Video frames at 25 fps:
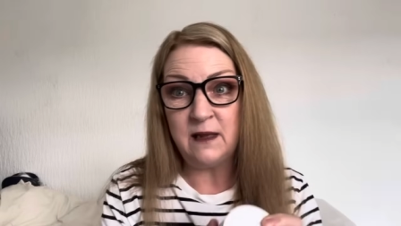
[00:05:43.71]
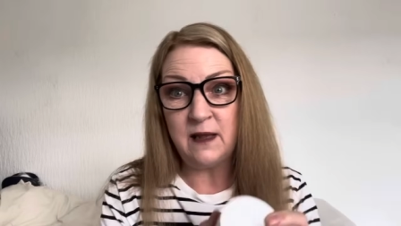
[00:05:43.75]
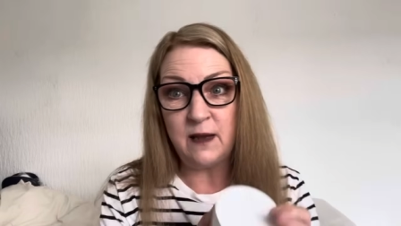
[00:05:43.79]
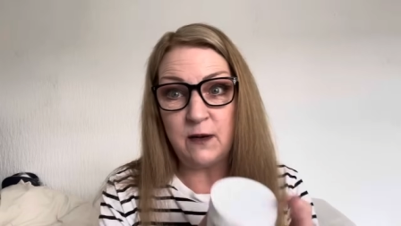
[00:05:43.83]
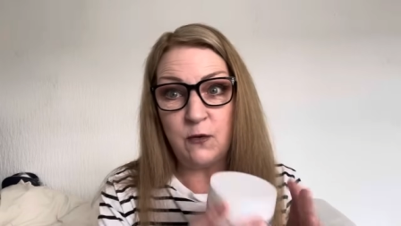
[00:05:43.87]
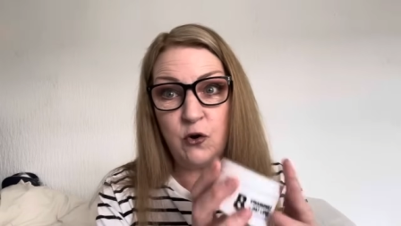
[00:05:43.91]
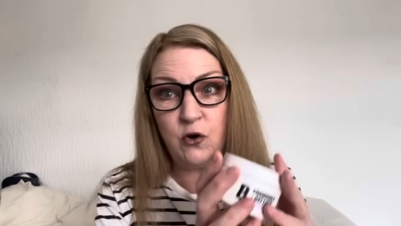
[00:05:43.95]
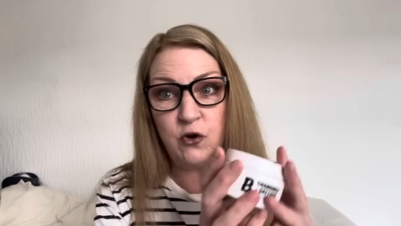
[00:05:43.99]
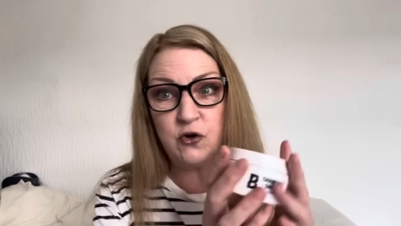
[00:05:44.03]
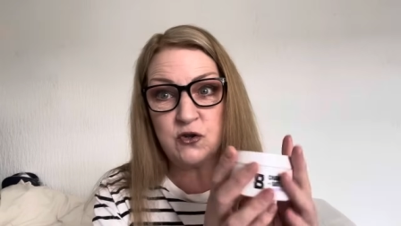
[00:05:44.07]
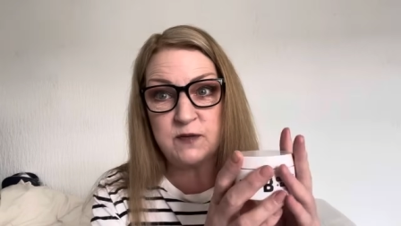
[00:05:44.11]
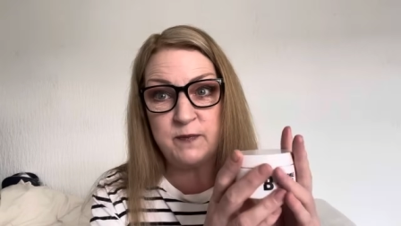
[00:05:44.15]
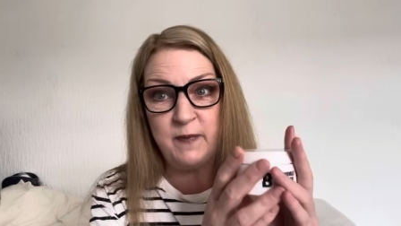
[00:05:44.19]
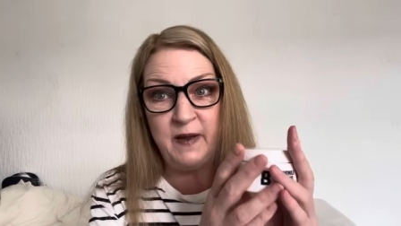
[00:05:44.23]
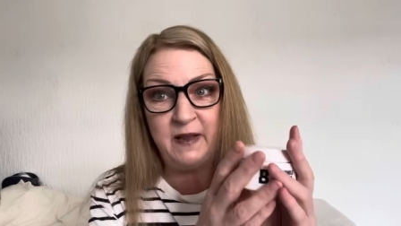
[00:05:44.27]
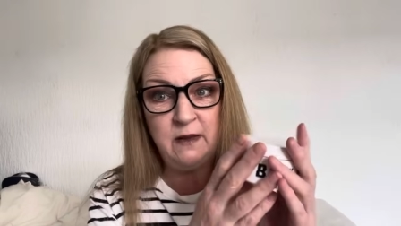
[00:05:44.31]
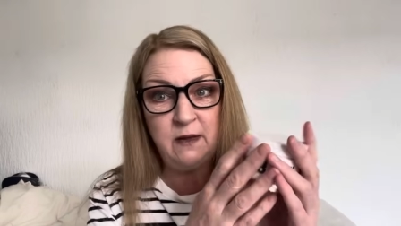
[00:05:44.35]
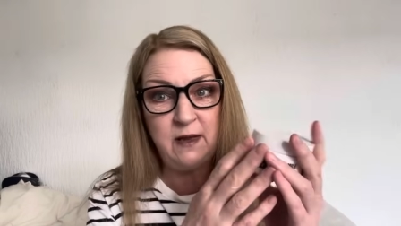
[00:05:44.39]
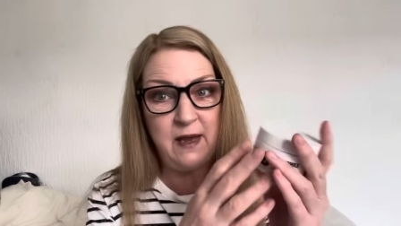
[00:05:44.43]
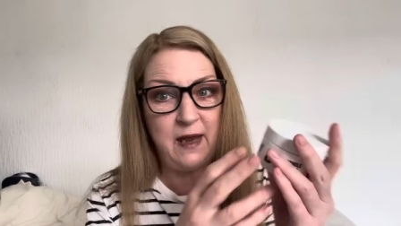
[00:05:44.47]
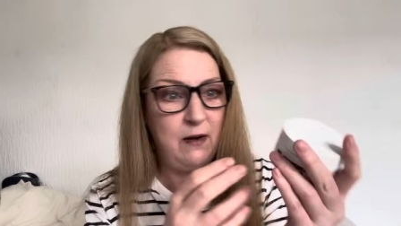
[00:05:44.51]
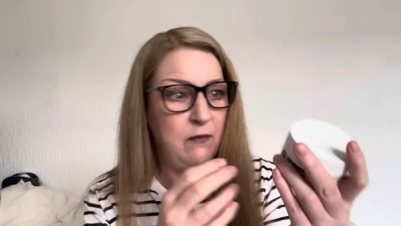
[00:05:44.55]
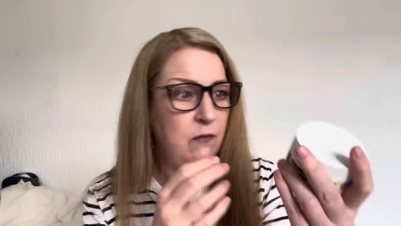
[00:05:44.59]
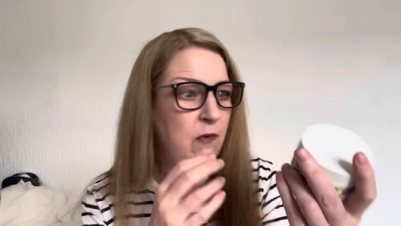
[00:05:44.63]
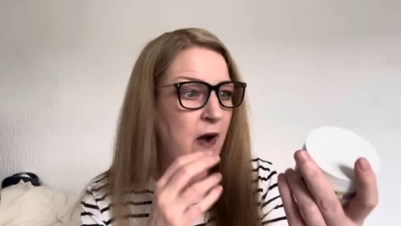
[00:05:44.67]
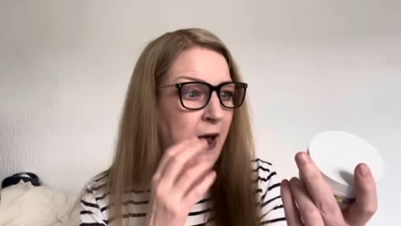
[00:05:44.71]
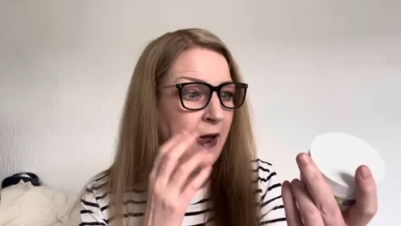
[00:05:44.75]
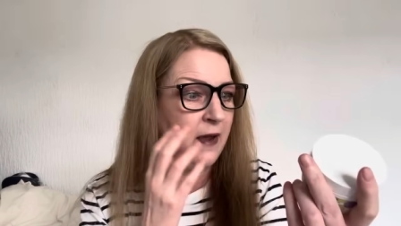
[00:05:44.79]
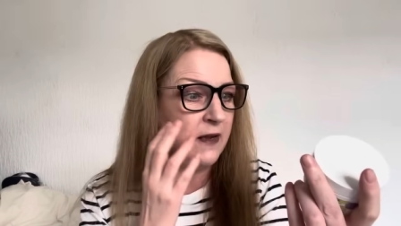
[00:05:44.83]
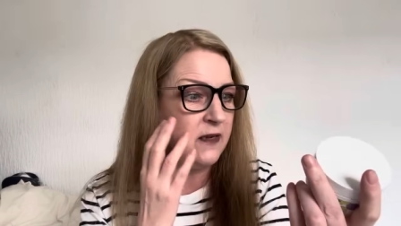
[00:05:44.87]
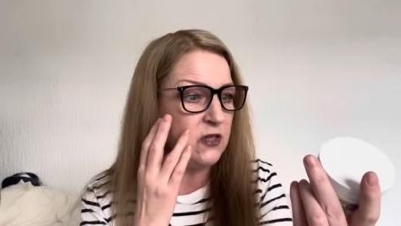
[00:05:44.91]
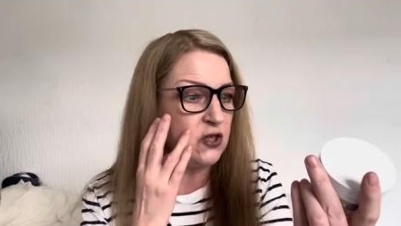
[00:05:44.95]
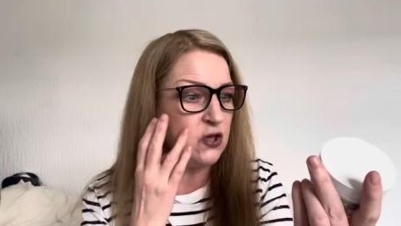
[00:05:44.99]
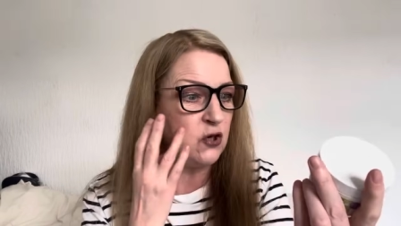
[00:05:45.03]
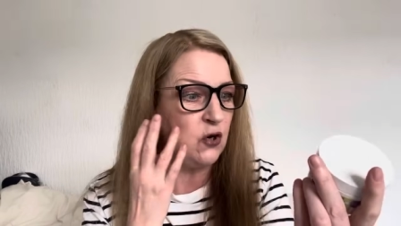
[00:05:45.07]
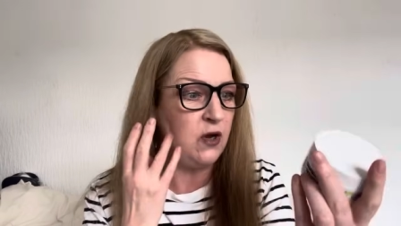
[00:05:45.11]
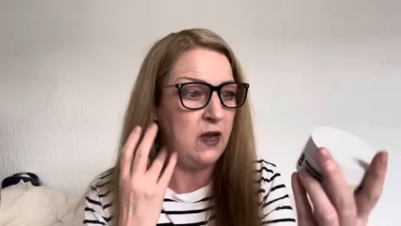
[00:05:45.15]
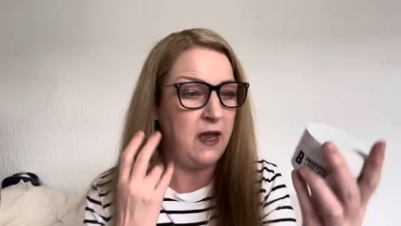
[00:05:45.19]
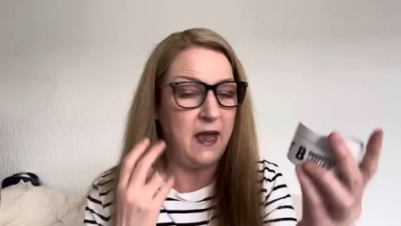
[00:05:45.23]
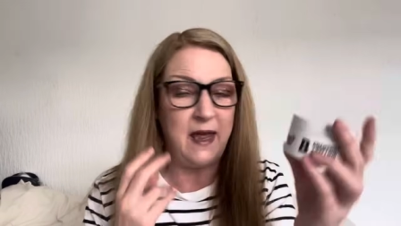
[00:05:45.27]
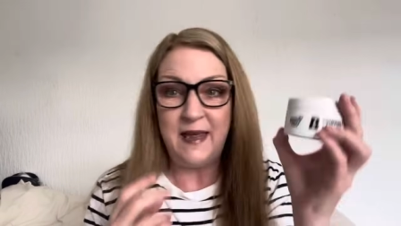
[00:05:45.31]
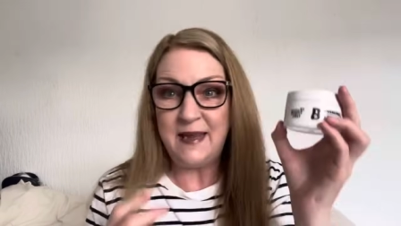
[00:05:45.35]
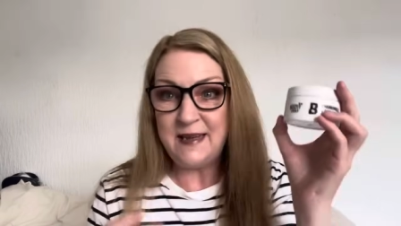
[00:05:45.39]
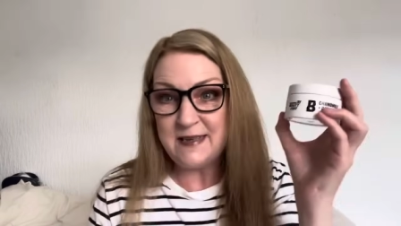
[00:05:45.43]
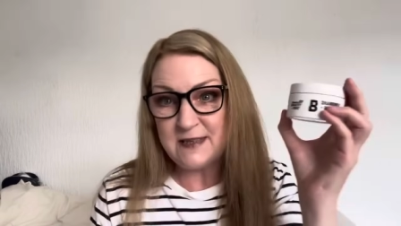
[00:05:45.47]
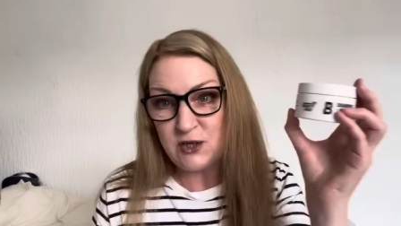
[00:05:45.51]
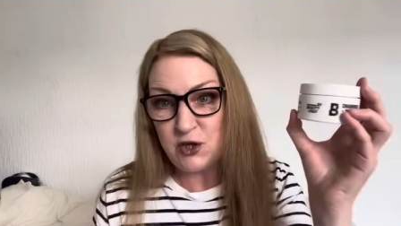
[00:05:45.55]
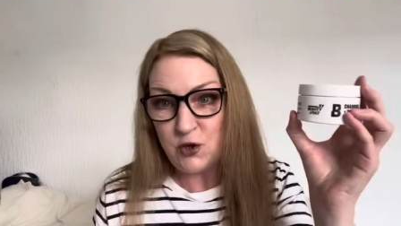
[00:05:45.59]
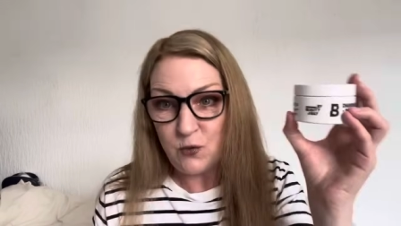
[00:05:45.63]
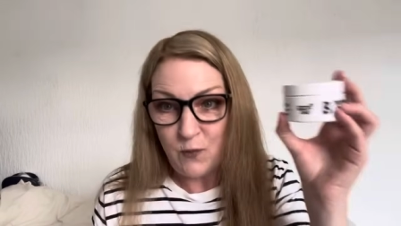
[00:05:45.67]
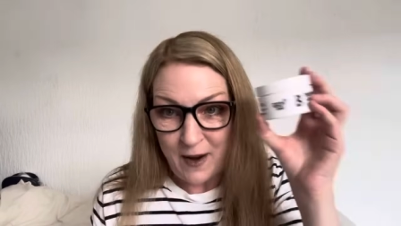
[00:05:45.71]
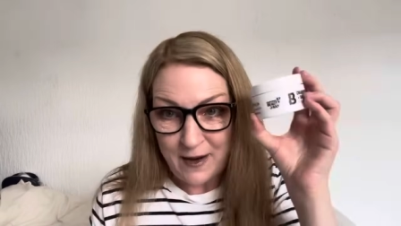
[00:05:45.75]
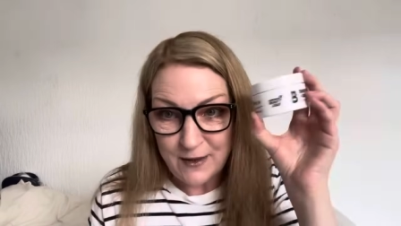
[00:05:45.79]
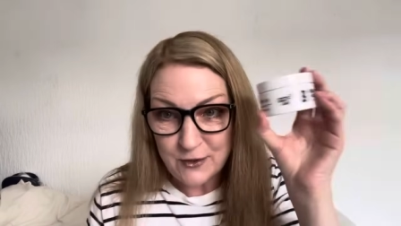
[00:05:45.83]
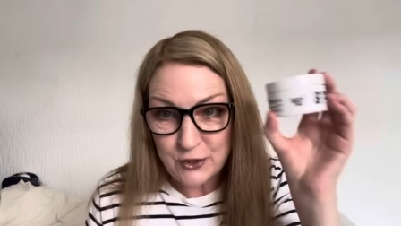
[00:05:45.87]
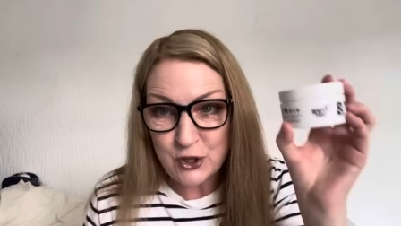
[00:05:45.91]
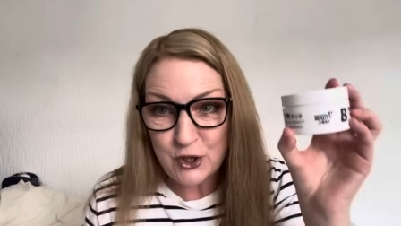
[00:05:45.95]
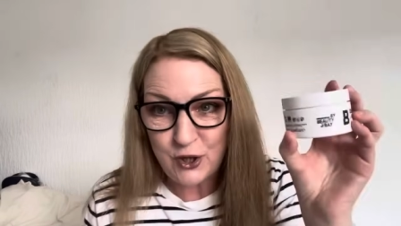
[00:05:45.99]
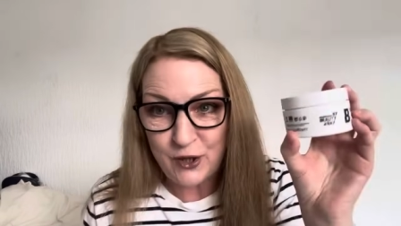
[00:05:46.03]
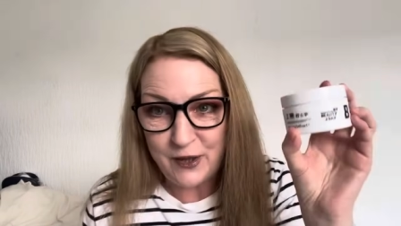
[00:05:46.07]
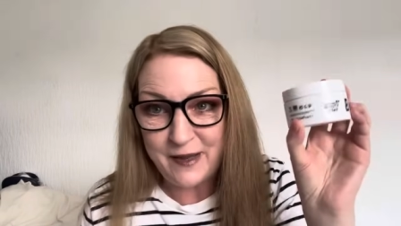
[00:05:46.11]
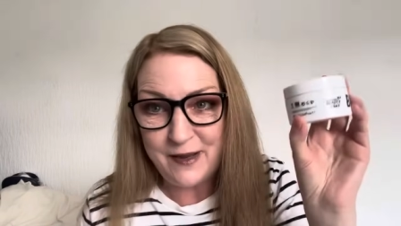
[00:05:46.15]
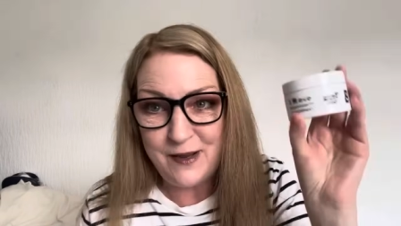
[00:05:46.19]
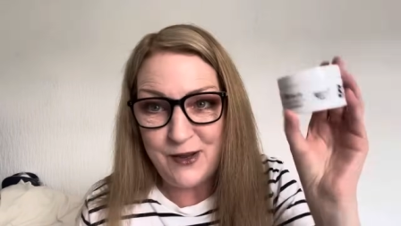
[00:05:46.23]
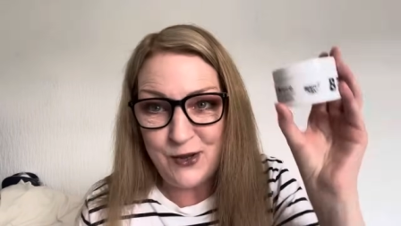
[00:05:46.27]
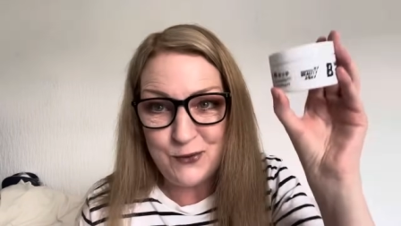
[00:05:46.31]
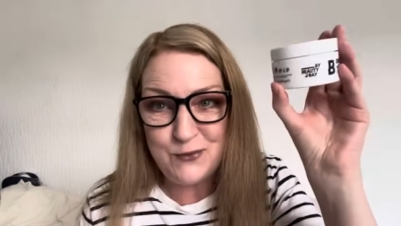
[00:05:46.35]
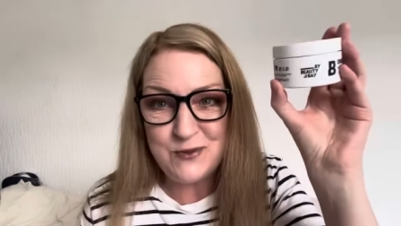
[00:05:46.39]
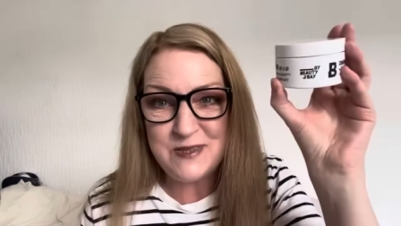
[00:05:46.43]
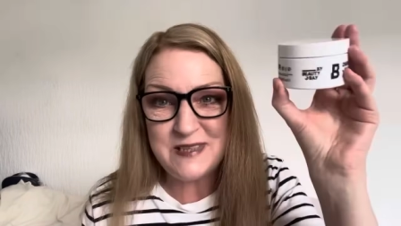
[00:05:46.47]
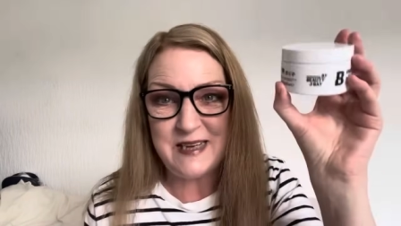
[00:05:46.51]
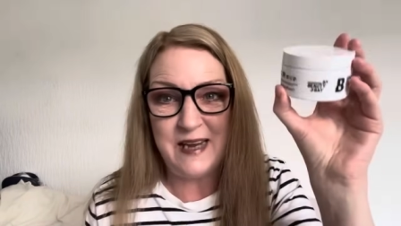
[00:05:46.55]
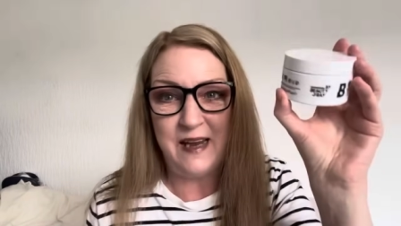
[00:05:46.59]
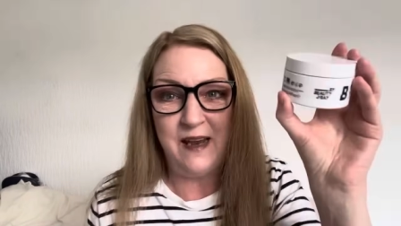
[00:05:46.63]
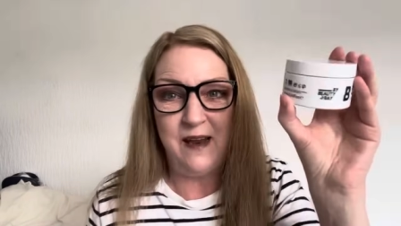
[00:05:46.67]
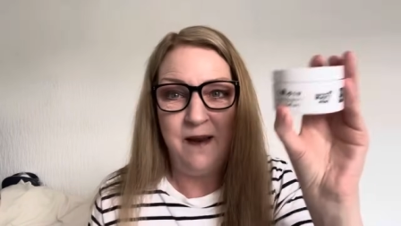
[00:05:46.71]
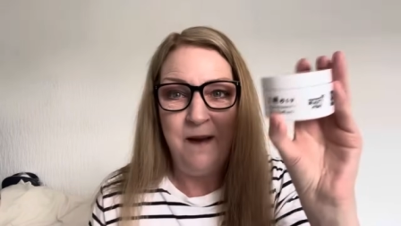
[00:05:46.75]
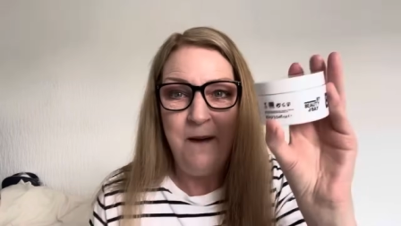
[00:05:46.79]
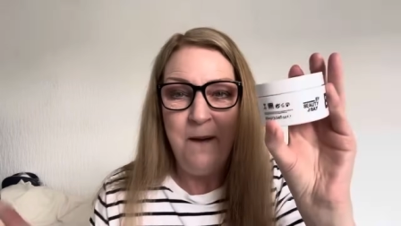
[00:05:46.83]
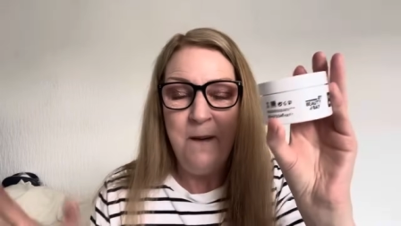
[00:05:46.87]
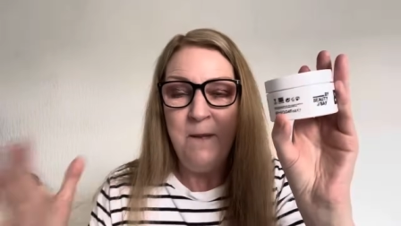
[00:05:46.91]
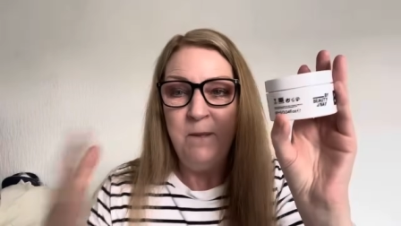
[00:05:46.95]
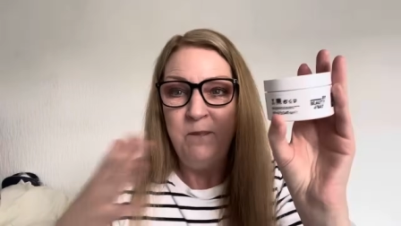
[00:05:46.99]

it goes milky right so it is you actually use it